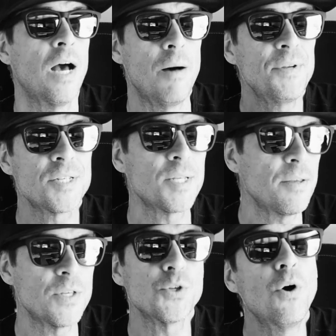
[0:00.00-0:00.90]
I'm going to
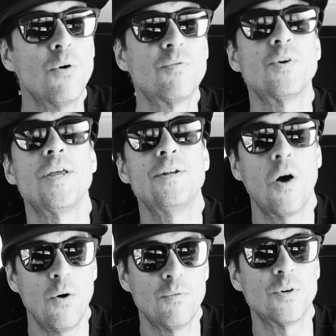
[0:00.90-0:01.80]
say this over and
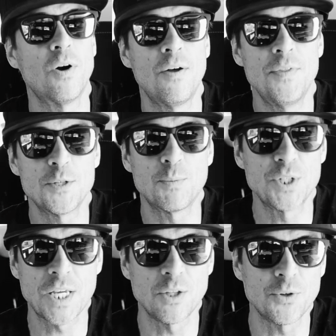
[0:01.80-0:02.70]
over on this
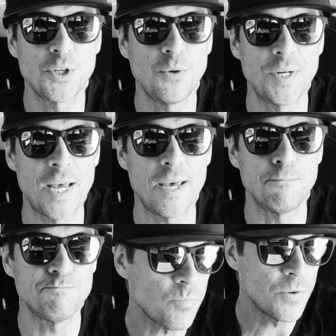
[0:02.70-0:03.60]
particular
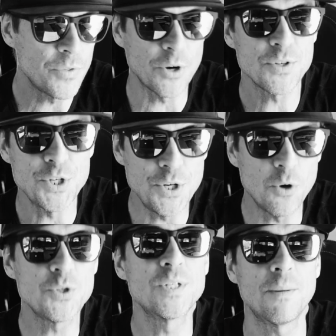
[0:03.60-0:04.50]
Q&A. There is
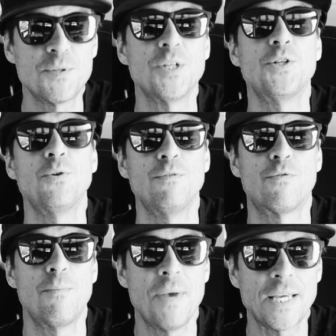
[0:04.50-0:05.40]
no substitute
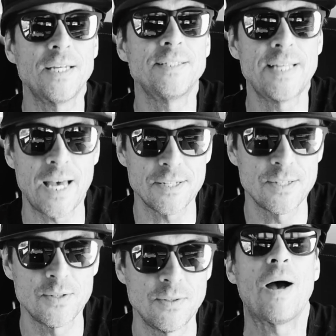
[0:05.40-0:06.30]
for making
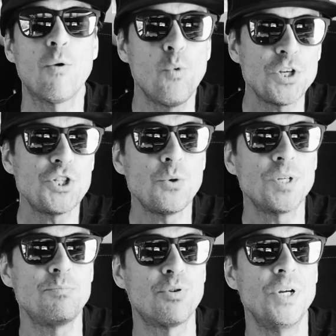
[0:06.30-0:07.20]
tests. I wish you
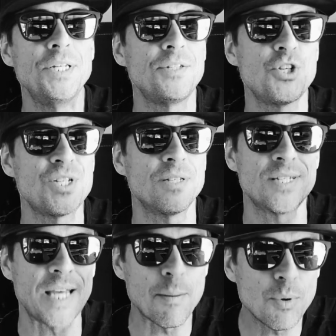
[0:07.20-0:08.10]
could print just a
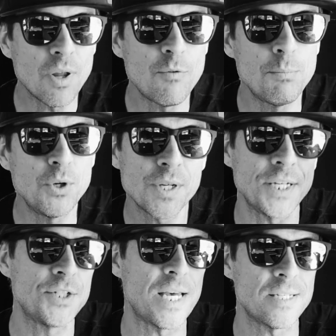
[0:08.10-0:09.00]
sample of a book
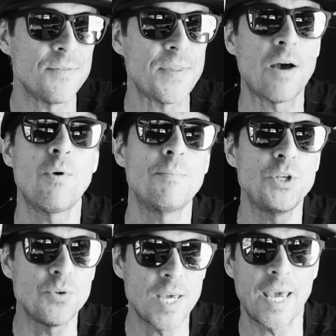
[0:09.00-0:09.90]
and test it that way,
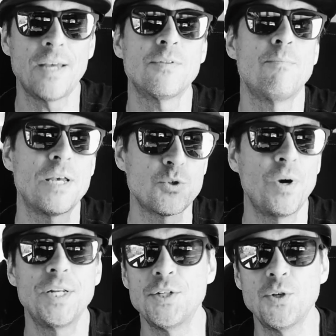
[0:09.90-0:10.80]
but you can't. The best
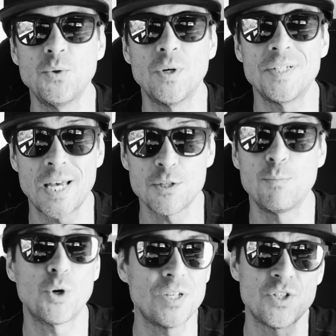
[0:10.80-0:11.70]
way to do a test
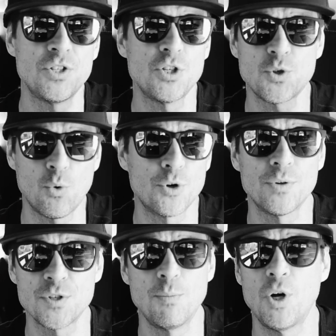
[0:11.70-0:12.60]
book is to just order
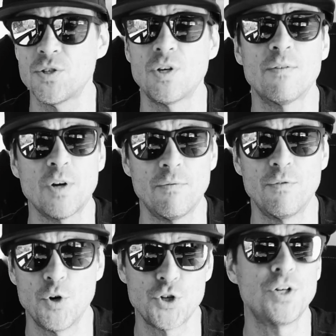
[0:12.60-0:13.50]
a small
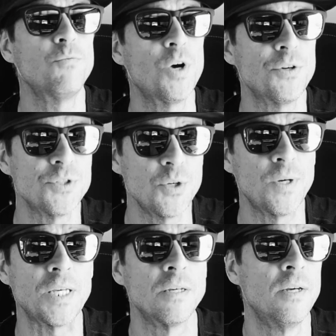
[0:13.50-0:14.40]
softcover version of what you're
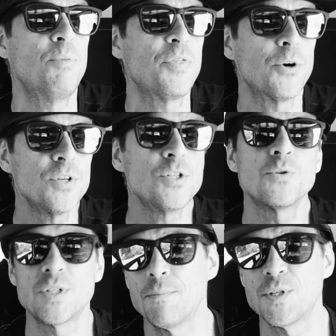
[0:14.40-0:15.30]
doing, but there is no
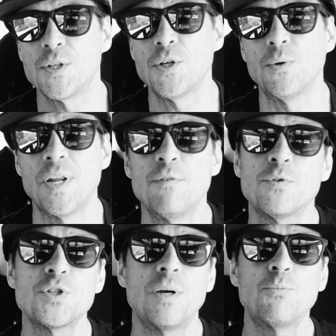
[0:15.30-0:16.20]
substitute. And
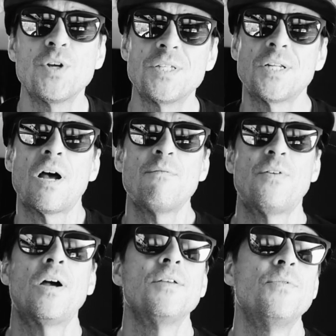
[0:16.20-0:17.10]
for some reason, I
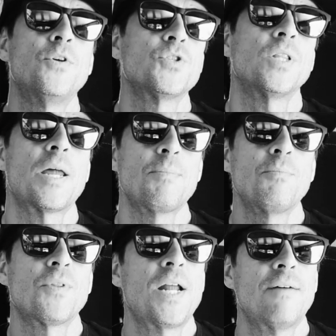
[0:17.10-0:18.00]
find there's a lot of
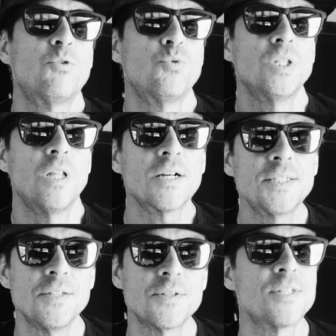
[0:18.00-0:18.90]
people that have a
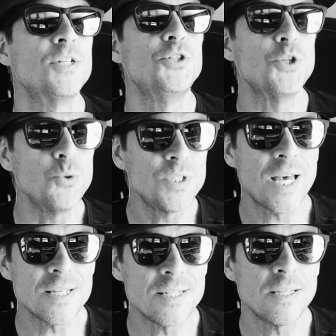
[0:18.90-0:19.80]
reluctance to do
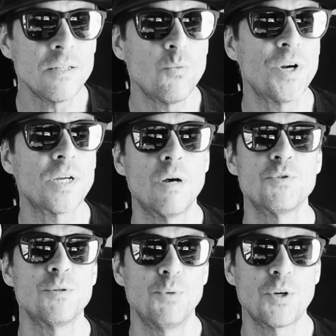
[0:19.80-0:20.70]
testing when it
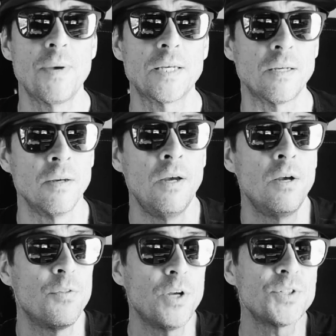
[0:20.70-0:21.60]
comes to bookmaking.
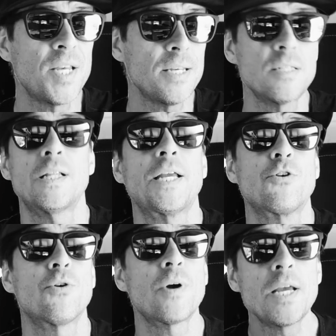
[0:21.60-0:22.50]
They'll test like
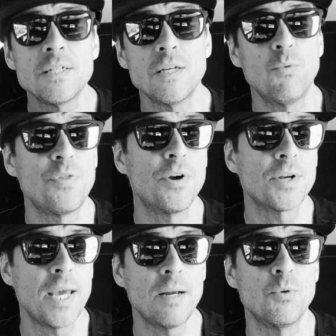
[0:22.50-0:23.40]
crazy with their
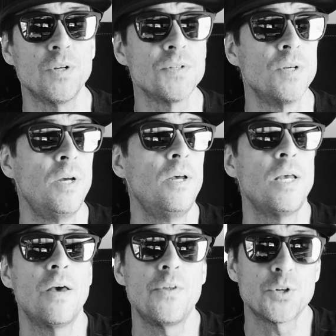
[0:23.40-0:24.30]
cameras
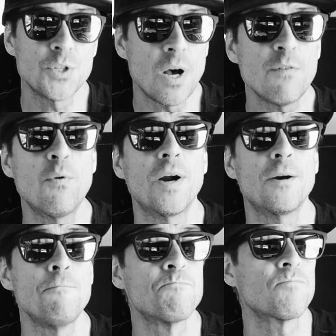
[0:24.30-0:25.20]
and their
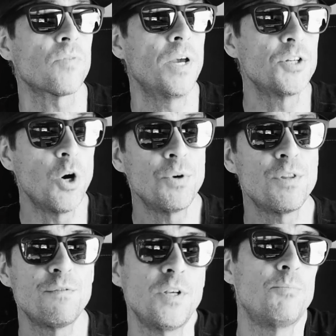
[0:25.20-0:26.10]
software and go into
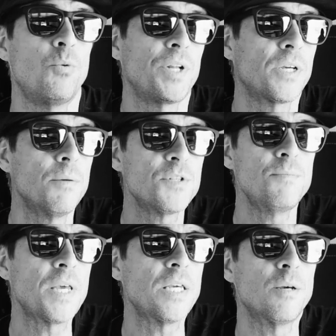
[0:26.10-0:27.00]
the field. But when it comes to
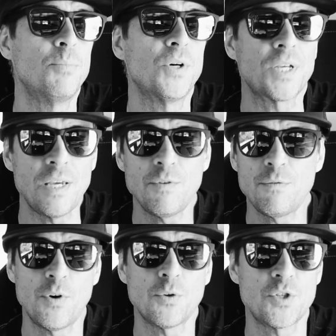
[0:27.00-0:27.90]
making a book, even
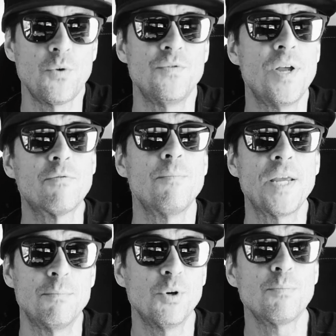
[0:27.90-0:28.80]
folks who've never
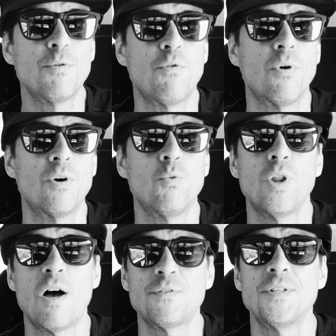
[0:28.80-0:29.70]
made a book before
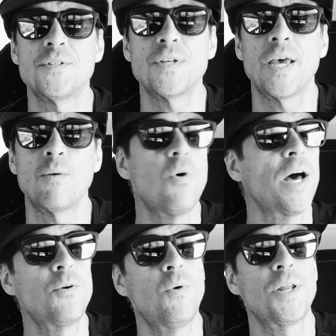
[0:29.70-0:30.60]
will often say, well,
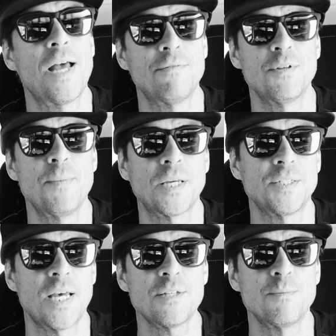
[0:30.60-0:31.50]
I don't want to have to make a
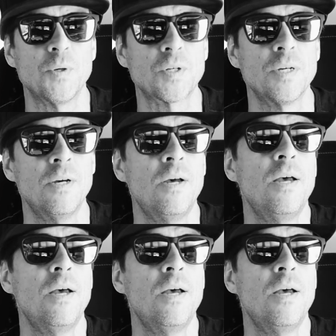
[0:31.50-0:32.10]
test book.